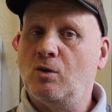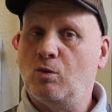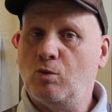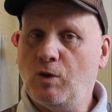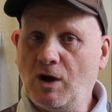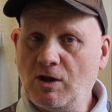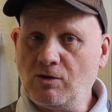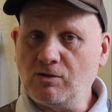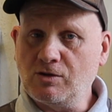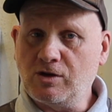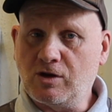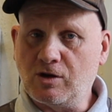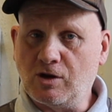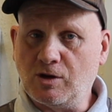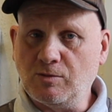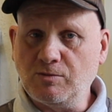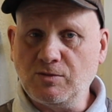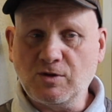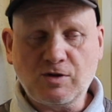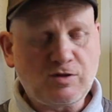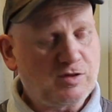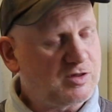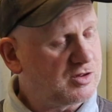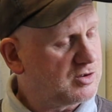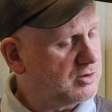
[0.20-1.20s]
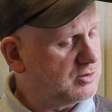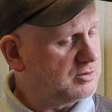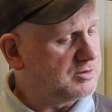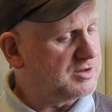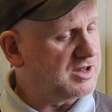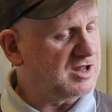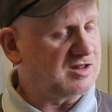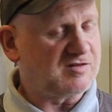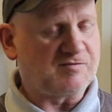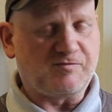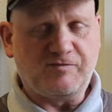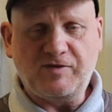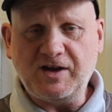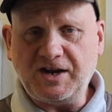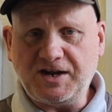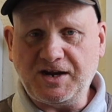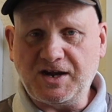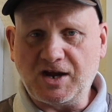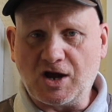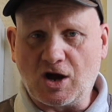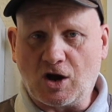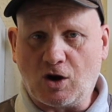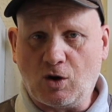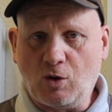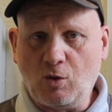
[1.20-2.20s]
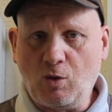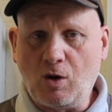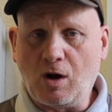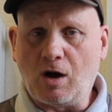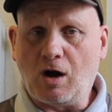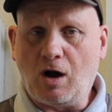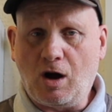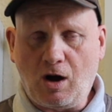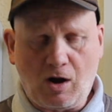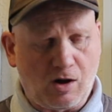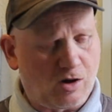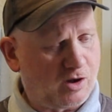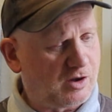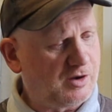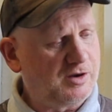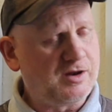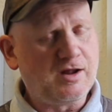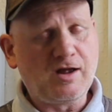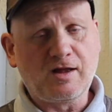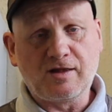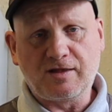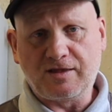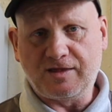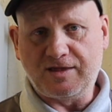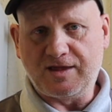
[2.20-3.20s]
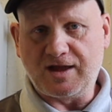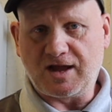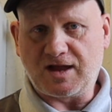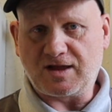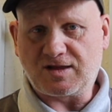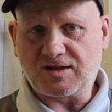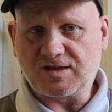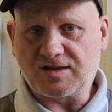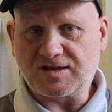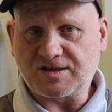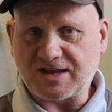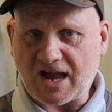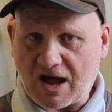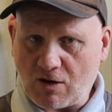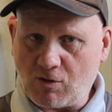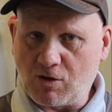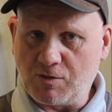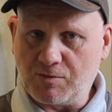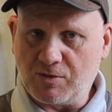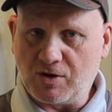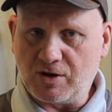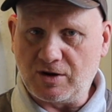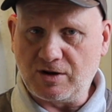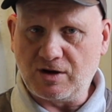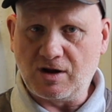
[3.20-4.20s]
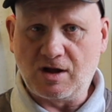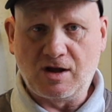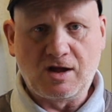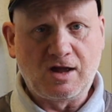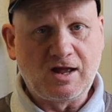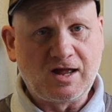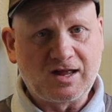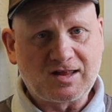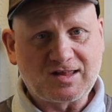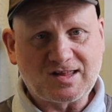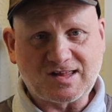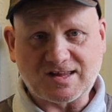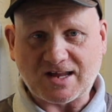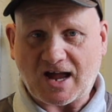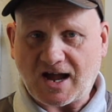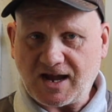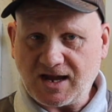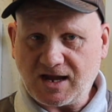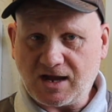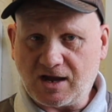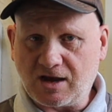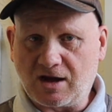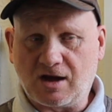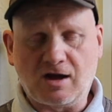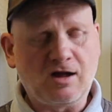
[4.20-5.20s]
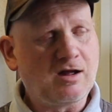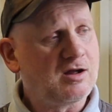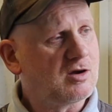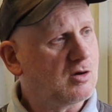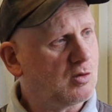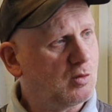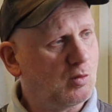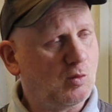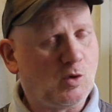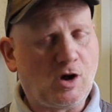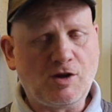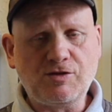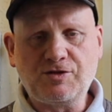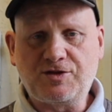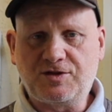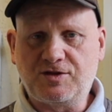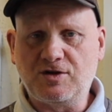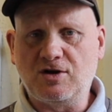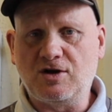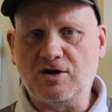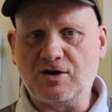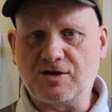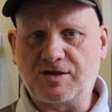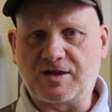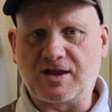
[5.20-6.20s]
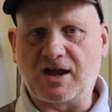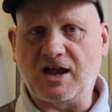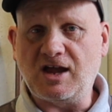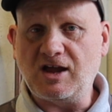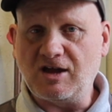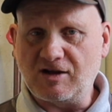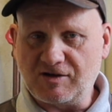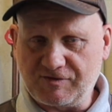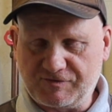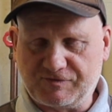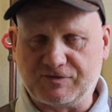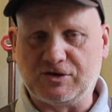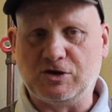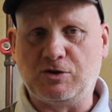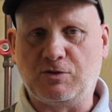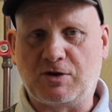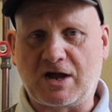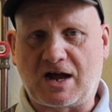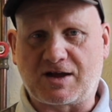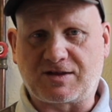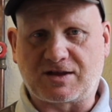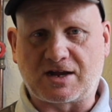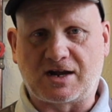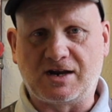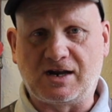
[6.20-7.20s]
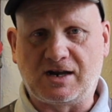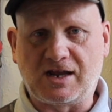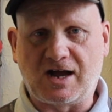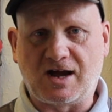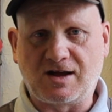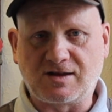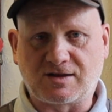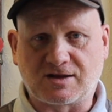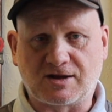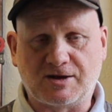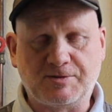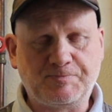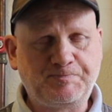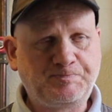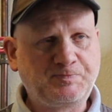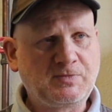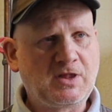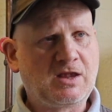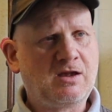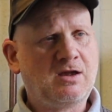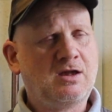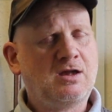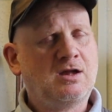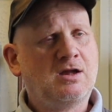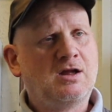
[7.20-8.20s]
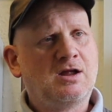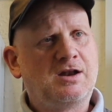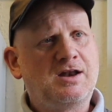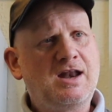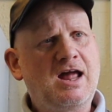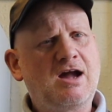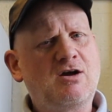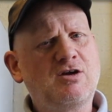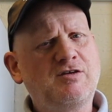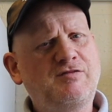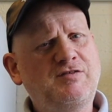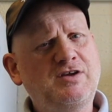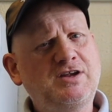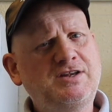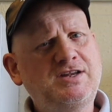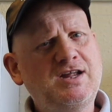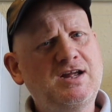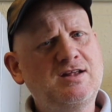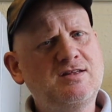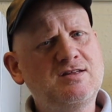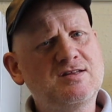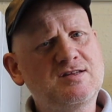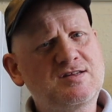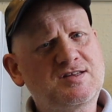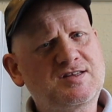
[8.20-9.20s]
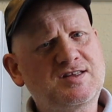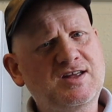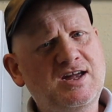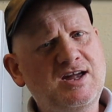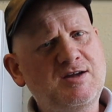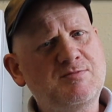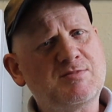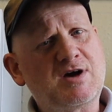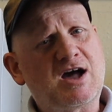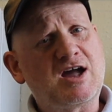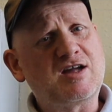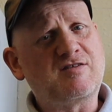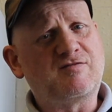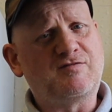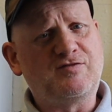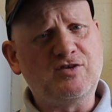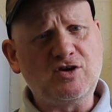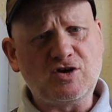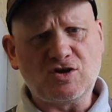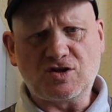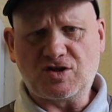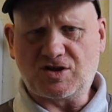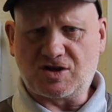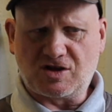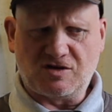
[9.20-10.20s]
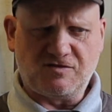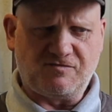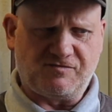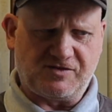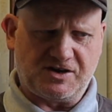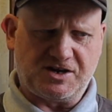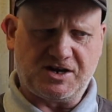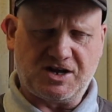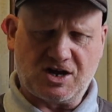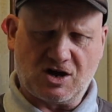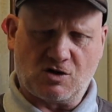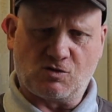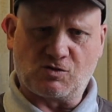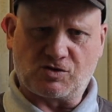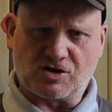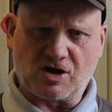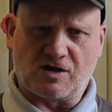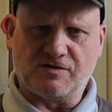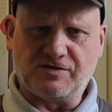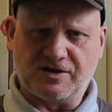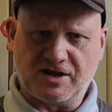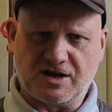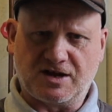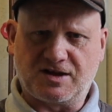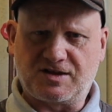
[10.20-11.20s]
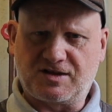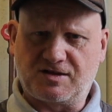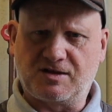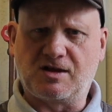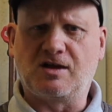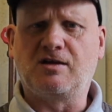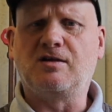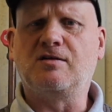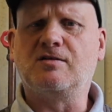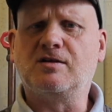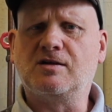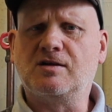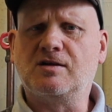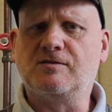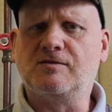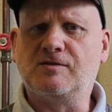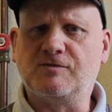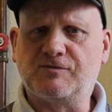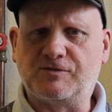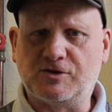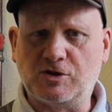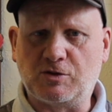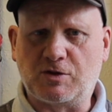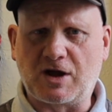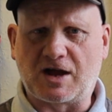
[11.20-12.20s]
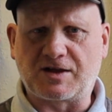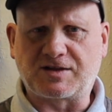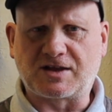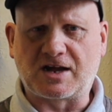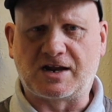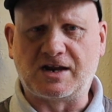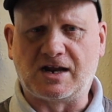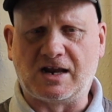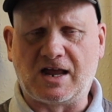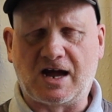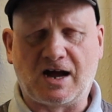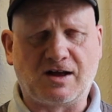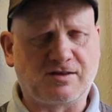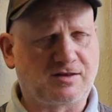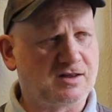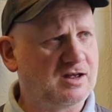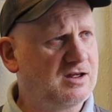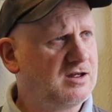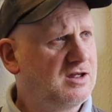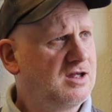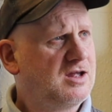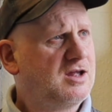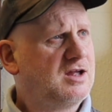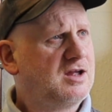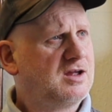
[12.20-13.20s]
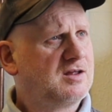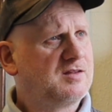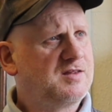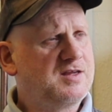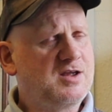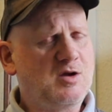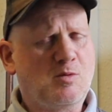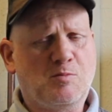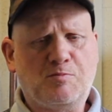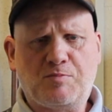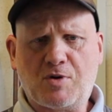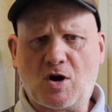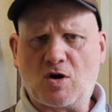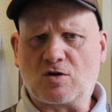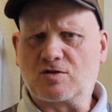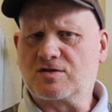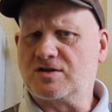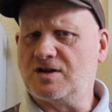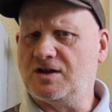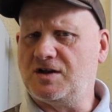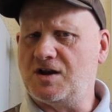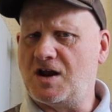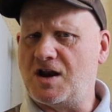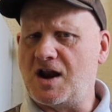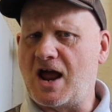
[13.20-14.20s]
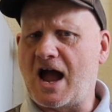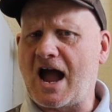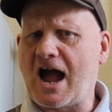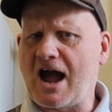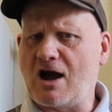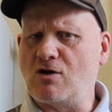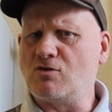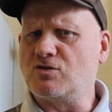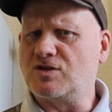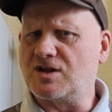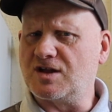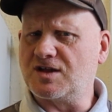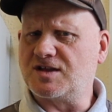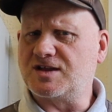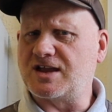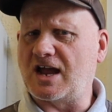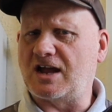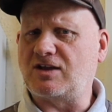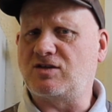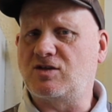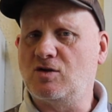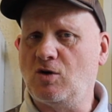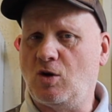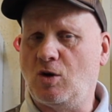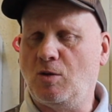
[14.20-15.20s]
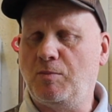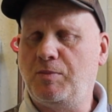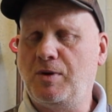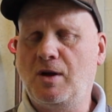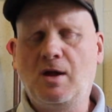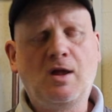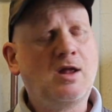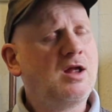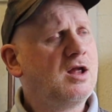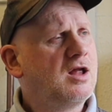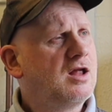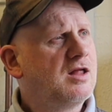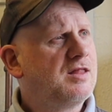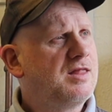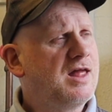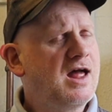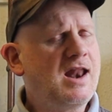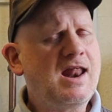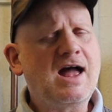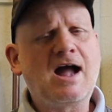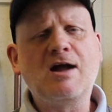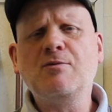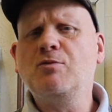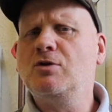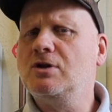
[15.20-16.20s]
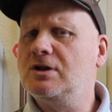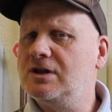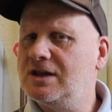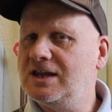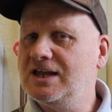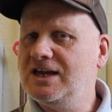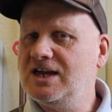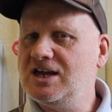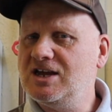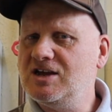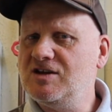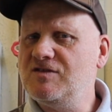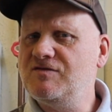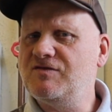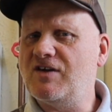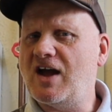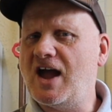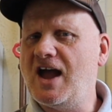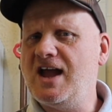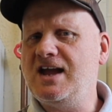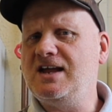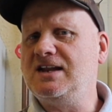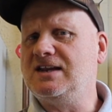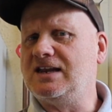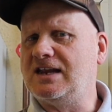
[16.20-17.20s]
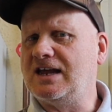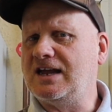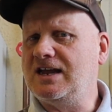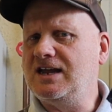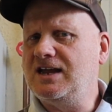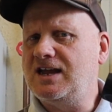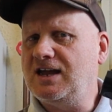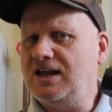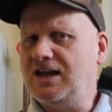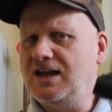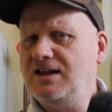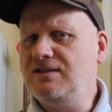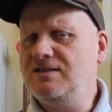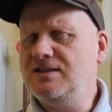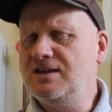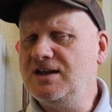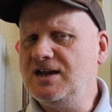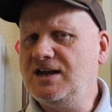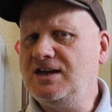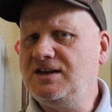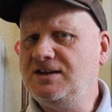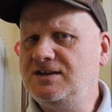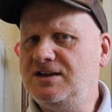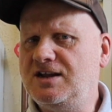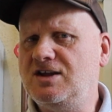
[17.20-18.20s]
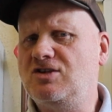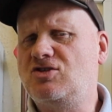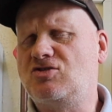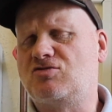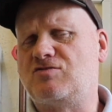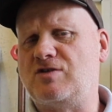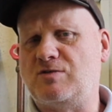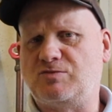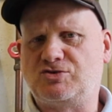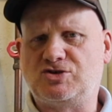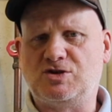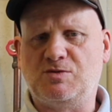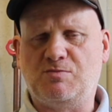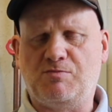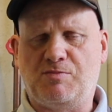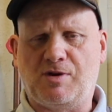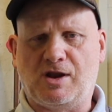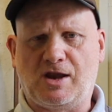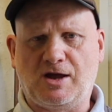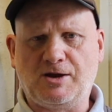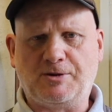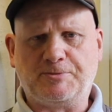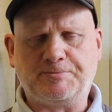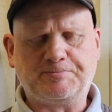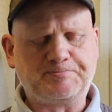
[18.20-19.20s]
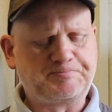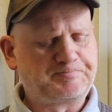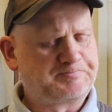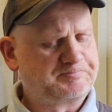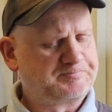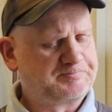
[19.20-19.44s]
Welcome to this video on this Sauermann Psyker 130 flue gas analyzer. Now, if you didn't see my first two videos on this flue gas analyzer, the unboxing and how to set up, then I will leave a link in the description below.